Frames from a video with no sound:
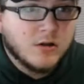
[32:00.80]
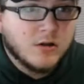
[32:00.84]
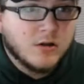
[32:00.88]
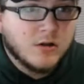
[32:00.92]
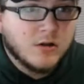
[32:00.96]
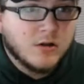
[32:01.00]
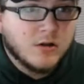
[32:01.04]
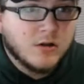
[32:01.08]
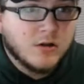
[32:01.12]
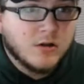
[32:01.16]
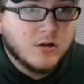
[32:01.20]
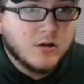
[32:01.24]

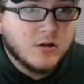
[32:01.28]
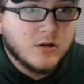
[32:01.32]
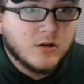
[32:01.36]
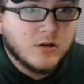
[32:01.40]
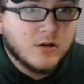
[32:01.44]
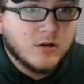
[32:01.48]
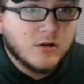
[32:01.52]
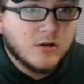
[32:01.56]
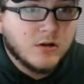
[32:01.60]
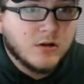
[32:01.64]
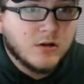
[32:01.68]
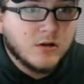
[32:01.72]
it would be
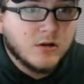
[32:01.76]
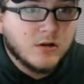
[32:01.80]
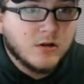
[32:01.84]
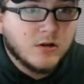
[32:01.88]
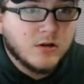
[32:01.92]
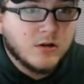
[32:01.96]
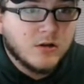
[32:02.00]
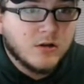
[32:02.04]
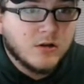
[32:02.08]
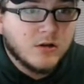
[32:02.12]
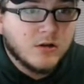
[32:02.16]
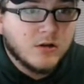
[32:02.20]

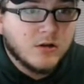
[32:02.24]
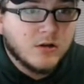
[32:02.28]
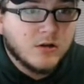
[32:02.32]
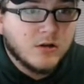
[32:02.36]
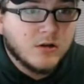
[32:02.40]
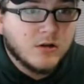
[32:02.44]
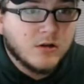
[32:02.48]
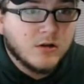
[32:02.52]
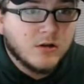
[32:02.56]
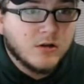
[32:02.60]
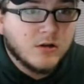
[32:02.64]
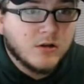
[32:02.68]

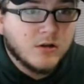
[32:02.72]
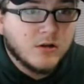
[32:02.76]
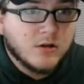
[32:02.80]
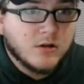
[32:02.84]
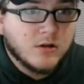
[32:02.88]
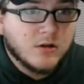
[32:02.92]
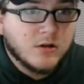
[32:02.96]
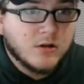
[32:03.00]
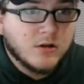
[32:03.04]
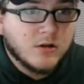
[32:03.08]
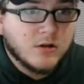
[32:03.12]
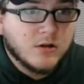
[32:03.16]
13-10
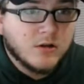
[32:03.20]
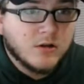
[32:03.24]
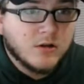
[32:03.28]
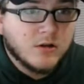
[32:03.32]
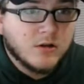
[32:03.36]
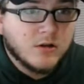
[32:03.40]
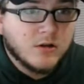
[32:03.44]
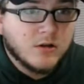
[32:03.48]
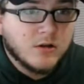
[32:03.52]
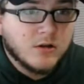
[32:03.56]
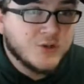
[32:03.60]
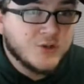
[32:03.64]
after
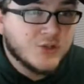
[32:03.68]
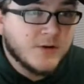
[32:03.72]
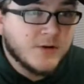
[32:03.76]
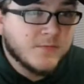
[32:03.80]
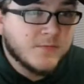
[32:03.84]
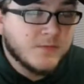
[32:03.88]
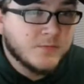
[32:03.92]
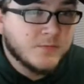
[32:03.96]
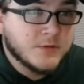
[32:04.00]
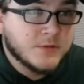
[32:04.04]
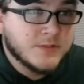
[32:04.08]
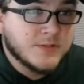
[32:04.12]
that touchdown
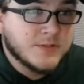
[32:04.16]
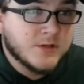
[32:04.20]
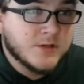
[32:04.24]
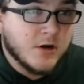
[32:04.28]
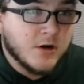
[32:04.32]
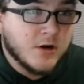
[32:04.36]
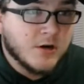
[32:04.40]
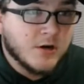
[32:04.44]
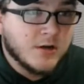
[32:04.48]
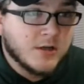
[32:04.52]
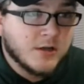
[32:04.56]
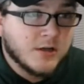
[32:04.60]
from
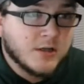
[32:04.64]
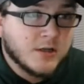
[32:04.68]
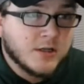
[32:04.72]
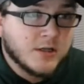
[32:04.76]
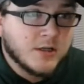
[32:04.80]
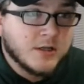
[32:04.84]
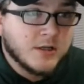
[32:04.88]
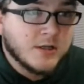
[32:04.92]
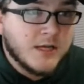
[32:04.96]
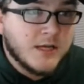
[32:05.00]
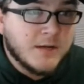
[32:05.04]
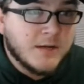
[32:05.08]
Lazard,
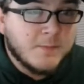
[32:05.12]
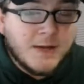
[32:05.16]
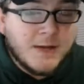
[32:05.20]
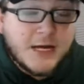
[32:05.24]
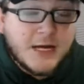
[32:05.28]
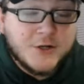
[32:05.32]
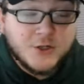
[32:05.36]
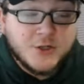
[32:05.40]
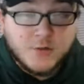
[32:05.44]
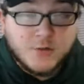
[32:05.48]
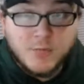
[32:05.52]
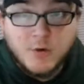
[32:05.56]
and
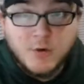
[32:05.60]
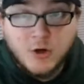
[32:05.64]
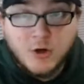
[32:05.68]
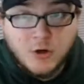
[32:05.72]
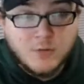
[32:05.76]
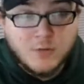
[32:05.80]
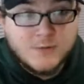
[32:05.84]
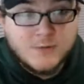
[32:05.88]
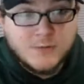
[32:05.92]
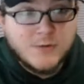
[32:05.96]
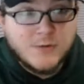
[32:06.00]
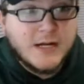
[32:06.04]
Patrick
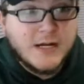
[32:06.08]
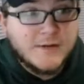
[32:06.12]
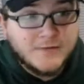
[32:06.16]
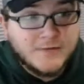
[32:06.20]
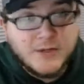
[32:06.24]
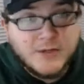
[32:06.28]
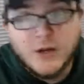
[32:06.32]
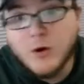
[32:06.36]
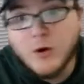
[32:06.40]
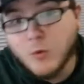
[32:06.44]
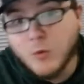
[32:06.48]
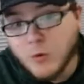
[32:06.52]
Mahomes would have
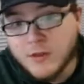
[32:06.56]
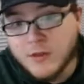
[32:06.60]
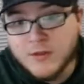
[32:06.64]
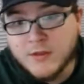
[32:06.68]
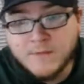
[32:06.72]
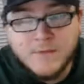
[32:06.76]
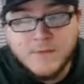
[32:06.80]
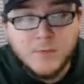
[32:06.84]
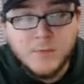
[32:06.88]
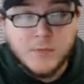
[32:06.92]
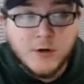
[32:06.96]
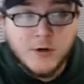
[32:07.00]
to go win
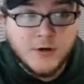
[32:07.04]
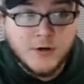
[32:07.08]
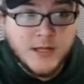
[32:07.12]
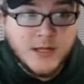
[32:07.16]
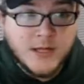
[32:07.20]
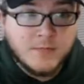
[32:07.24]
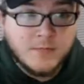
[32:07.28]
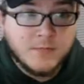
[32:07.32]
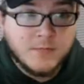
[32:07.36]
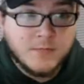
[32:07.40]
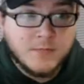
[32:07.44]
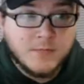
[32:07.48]
the football
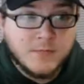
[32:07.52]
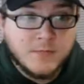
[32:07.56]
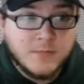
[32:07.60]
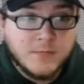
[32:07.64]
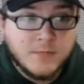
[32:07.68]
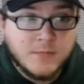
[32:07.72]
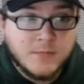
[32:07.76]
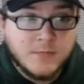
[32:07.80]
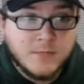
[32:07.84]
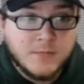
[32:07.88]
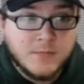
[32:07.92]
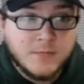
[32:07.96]
game.
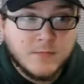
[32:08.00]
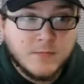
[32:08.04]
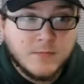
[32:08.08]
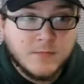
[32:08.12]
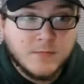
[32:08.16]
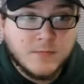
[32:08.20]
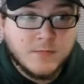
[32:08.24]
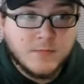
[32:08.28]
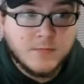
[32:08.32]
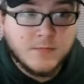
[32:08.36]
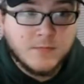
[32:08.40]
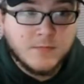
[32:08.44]
And we would
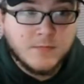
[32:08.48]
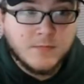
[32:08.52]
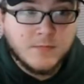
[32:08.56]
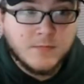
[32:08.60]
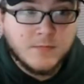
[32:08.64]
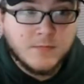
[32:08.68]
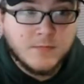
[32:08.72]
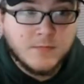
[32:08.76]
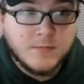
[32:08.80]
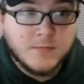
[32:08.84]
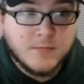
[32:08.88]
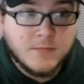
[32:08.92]
just be
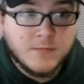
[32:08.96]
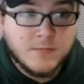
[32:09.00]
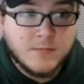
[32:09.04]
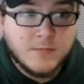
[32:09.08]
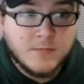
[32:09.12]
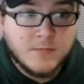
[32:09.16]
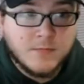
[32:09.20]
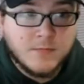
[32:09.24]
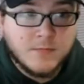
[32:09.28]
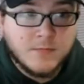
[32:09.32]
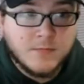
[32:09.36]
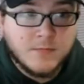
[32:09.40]

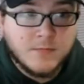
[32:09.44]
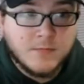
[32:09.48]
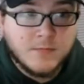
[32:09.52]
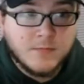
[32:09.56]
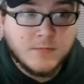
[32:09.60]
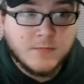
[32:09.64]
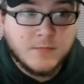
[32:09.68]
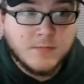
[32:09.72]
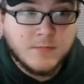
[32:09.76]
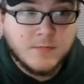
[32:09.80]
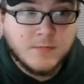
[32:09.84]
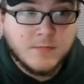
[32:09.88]
overall in
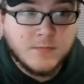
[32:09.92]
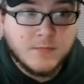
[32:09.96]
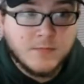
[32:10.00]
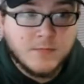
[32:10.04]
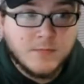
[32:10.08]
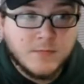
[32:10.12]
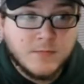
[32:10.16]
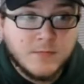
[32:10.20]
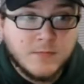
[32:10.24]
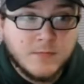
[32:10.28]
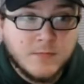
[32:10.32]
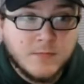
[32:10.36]
so
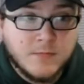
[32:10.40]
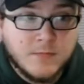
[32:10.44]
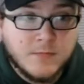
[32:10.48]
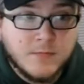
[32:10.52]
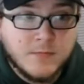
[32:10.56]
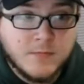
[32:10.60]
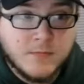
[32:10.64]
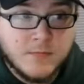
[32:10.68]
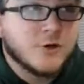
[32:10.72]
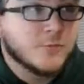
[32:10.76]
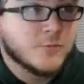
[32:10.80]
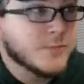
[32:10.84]
many
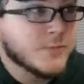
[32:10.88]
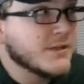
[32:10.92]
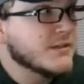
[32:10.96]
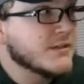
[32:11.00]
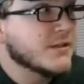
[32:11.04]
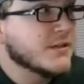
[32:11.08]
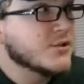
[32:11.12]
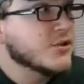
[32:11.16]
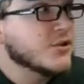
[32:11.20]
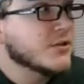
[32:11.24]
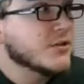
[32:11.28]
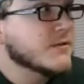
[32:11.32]
better
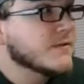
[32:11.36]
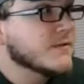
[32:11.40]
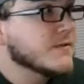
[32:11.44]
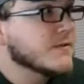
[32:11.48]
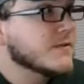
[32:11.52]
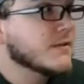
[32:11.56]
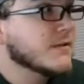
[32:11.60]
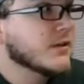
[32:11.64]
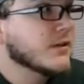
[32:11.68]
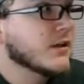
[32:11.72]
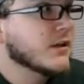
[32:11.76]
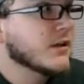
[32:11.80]

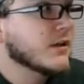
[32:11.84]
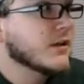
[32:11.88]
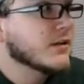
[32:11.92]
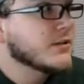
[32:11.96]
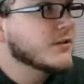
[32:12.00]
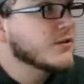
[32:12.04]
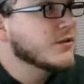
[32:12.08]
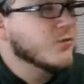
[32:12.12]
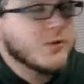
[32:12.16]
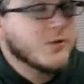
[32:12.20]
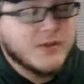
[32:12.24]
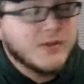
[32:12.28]
positions
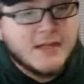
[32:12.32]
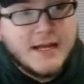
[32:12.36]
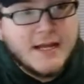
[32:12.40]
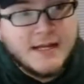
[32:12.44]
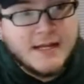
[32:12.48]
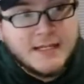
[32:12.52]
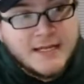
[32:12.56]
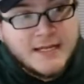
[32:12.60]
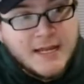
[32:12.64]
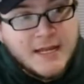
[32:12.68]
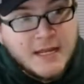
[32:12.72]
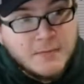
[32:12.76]
to win
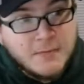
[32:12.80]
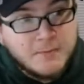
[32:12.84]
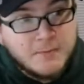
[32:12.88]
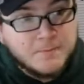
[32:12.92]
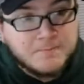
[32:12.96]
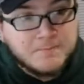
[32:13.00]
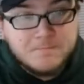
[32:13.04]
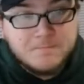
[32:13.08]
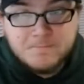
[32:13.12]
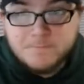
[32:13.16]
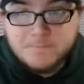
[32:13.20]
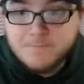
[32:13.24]
that game,
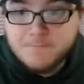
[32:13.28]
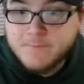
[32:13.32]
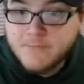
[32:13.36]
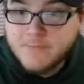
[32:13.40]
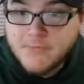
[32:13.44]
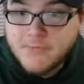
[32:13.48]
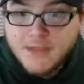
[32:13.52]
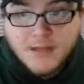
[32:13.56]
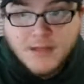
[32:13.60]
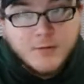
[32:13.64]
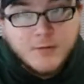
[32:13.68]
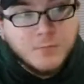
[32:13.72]

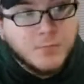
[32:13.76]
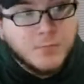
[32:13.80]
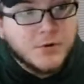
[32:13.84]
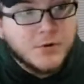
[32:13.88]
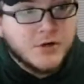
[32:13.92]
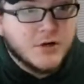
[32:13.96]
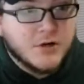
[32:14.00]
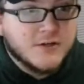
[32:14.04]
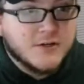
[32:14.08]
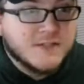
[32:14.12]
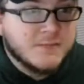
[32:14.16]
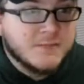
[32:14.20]

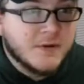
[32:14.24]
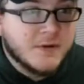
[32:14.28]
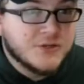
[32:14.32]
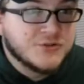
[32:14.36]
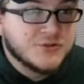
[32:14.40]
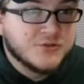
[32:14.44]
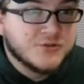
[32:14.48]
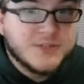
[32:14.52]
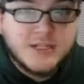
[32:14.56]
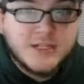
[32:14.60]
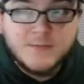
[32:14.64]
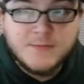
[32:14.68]
but our
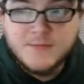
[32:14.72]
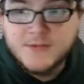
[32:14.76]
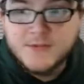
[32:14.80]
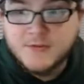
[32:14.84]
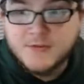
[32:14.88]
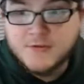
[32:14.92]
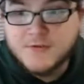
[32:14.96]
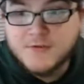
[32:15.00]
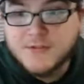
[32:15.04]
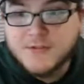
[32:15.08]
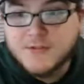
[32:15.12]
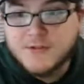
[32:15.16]
special team
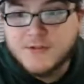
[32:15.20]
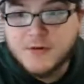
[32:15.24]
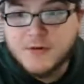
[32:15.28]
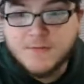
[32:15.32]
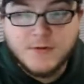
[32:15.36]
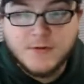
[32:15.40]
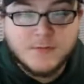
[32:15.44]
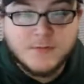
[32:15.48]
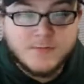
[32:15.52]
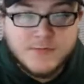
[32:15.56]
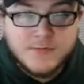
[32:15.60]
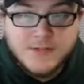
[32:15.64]
screws us
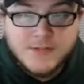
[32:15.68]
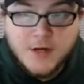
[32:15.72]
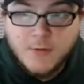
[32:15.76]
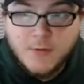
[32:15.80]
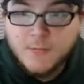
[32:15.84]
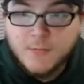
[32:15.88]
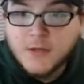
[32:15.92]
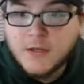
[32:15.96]
over. So